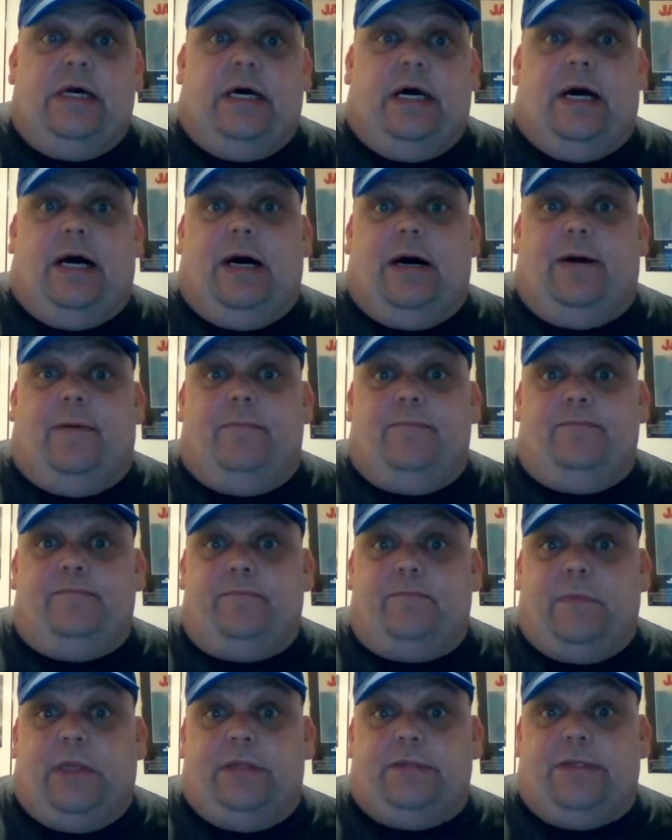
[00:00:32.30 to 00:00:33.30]
Um,
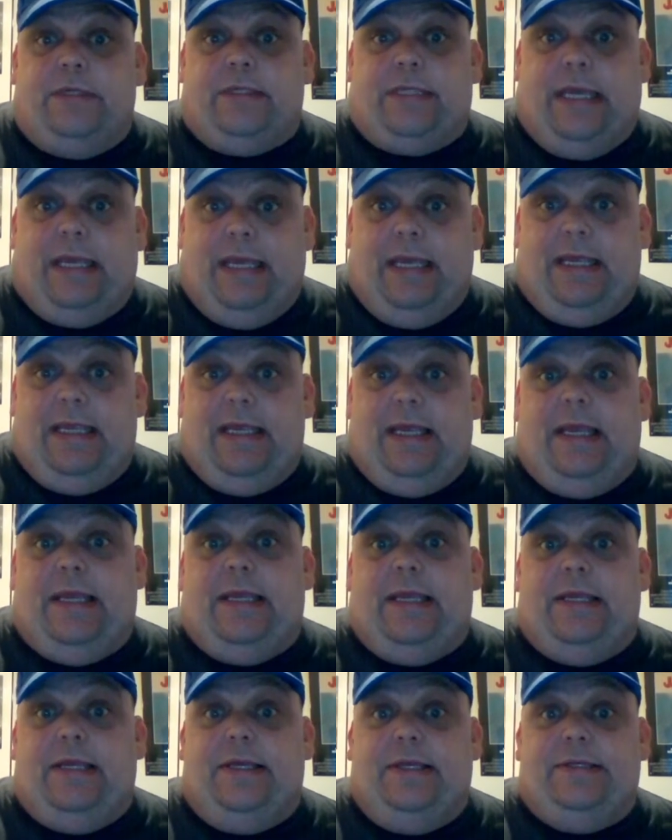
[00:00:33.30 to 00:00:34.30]
today
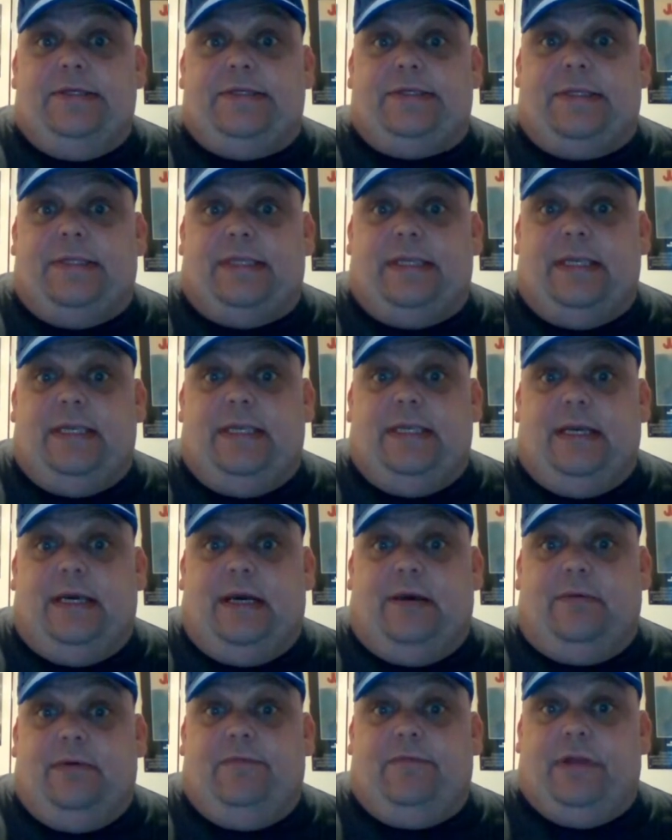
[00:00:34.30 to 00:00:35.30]
is the
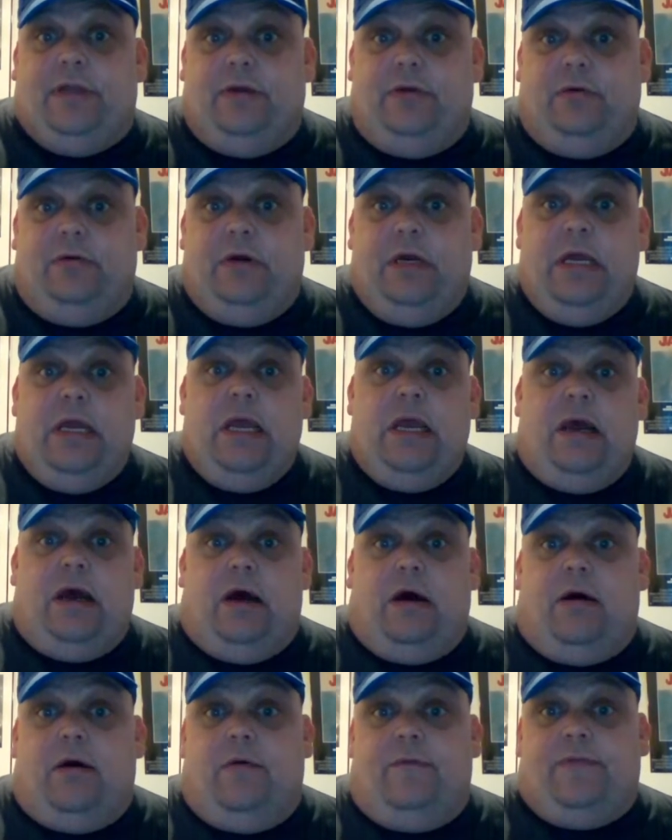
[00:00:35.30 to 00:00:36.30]
uh, review
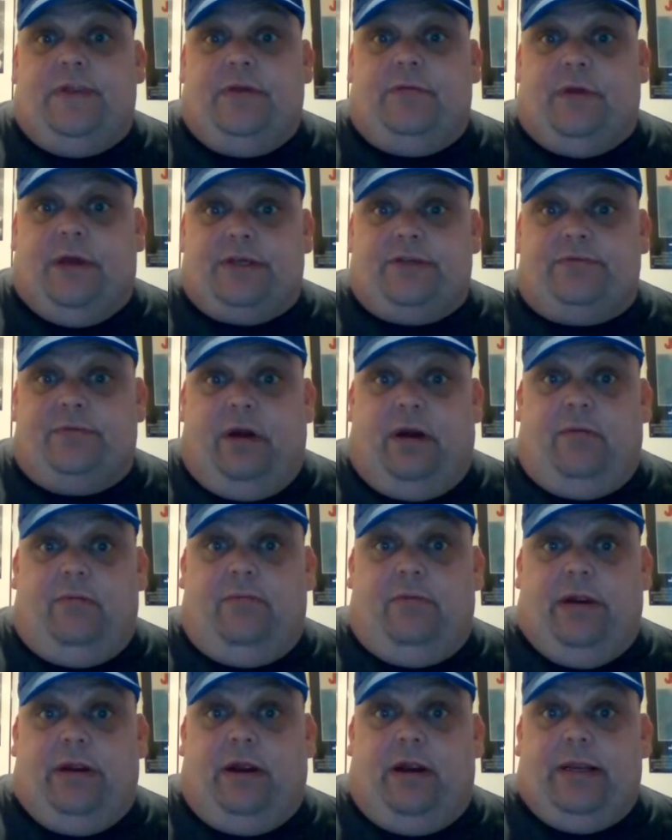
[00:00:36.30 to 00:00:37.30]
of the restaurant
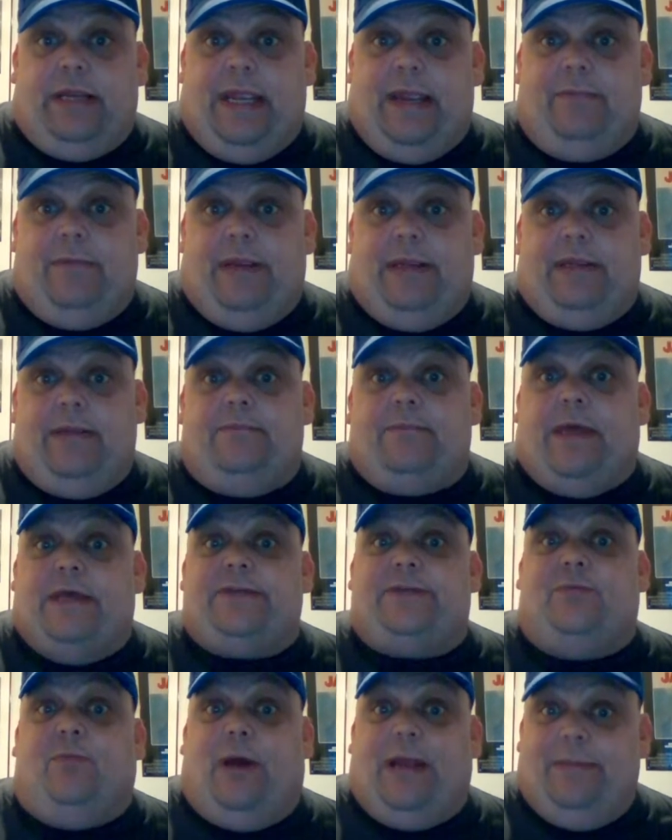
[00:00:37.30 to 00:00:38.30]
we are naming the
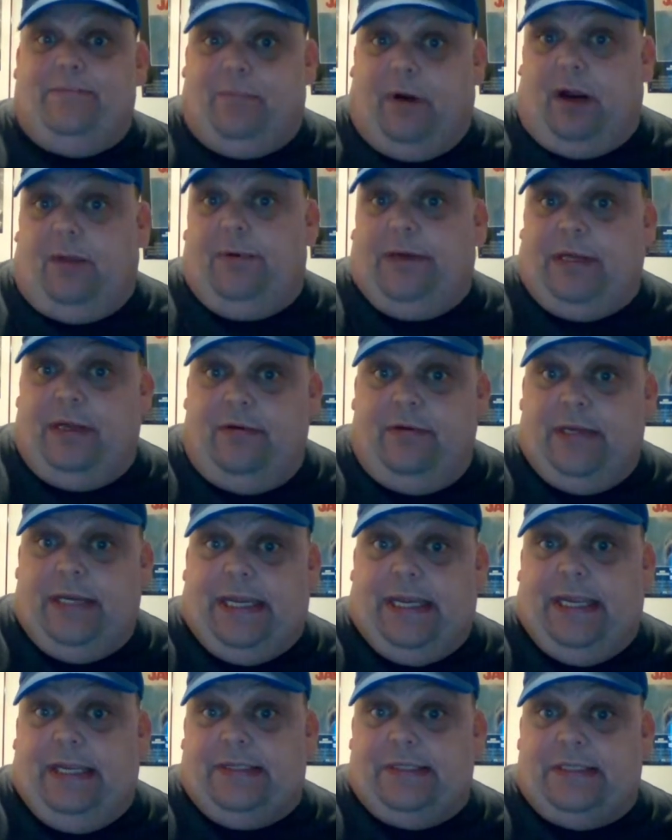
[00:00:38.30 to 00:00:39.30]
best white barbecue in
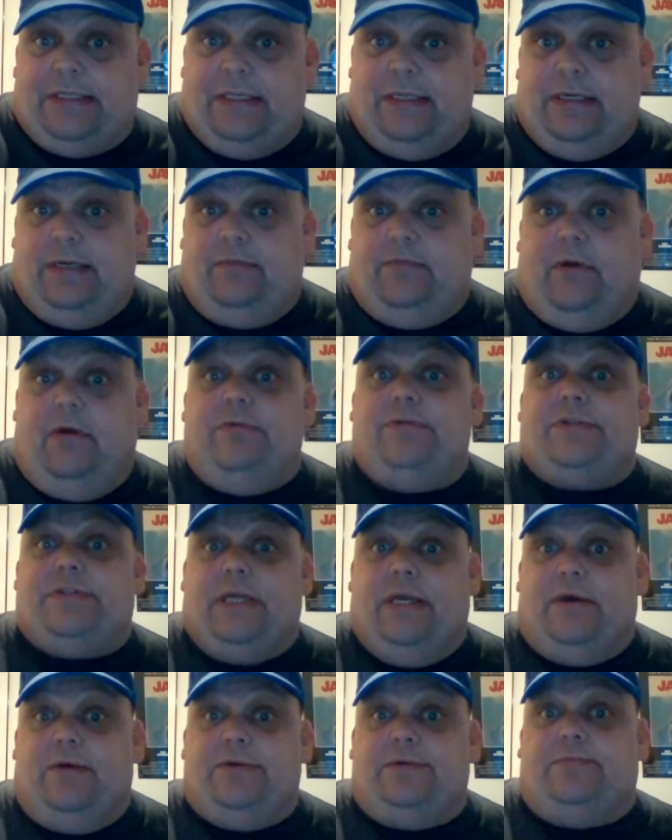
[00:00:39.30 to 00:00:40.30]
Kansas City,
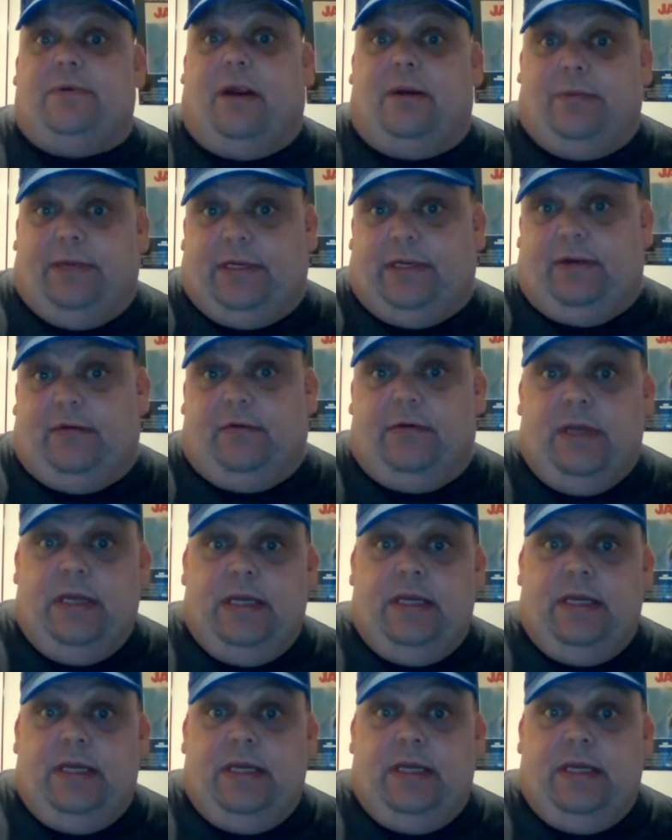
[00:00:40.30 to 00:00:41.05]
Rosedale's Barbecue.